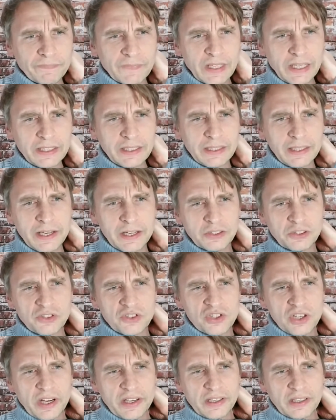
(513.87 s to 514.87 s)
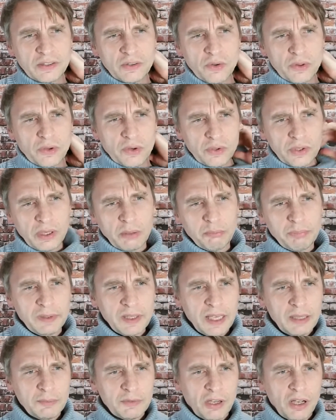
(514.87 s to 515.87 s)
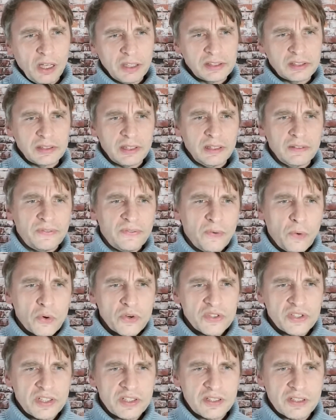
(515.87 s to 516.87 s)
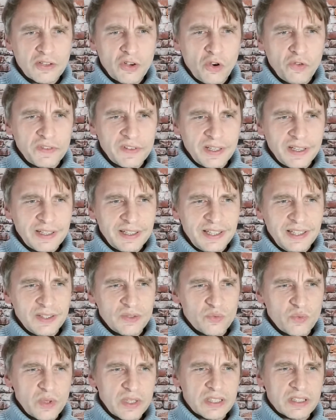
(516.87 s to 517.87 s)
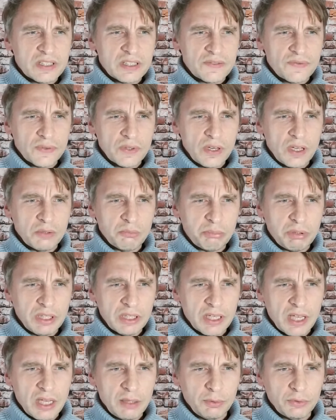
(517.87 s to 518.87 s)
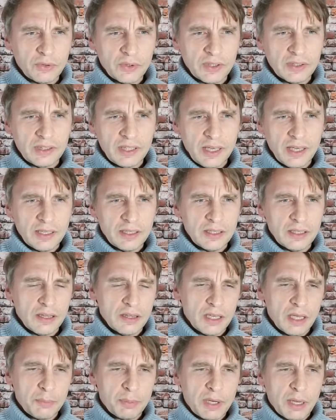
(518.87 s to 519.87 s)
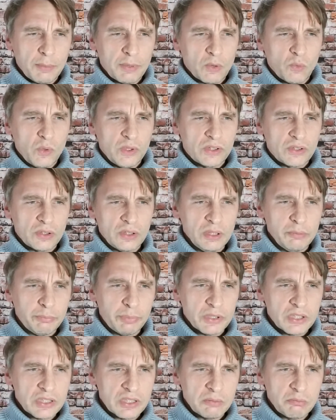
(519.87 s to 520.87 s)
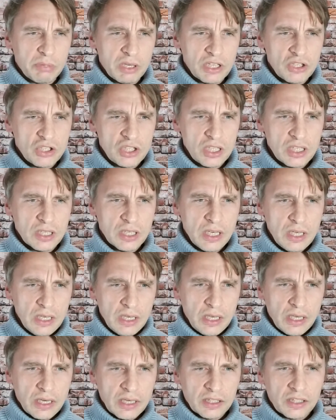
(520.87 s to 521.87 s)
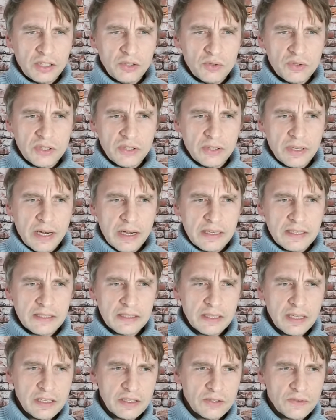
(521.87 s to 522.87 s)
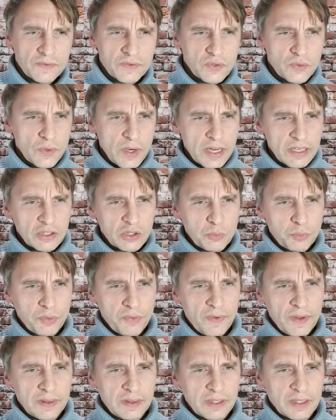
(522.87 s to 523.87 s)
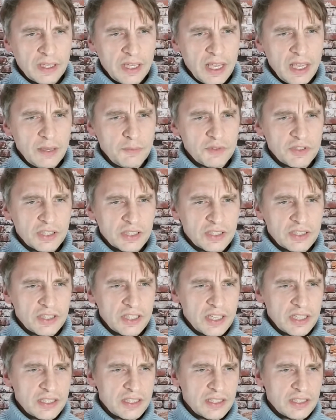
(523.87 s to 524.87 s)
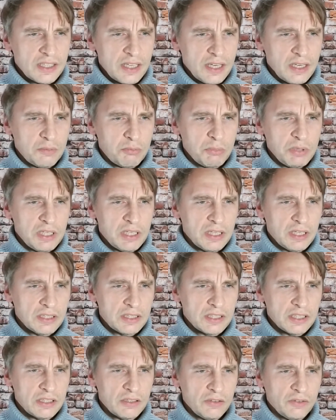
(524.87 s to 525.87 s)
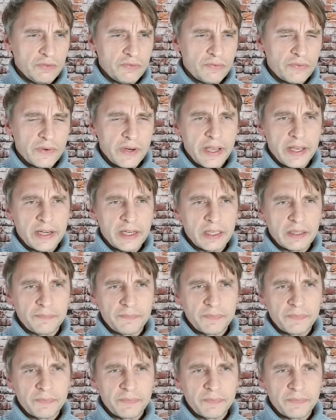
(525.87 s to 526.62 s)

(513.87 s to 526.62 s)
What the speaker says: In a letter to China, North Korea blamed hostile forces and COVID-19 risks for not being able to attend the upcoming Winter Olympics in Beijing and accused the United States of trying to prevent the game's success, state media said on Friday.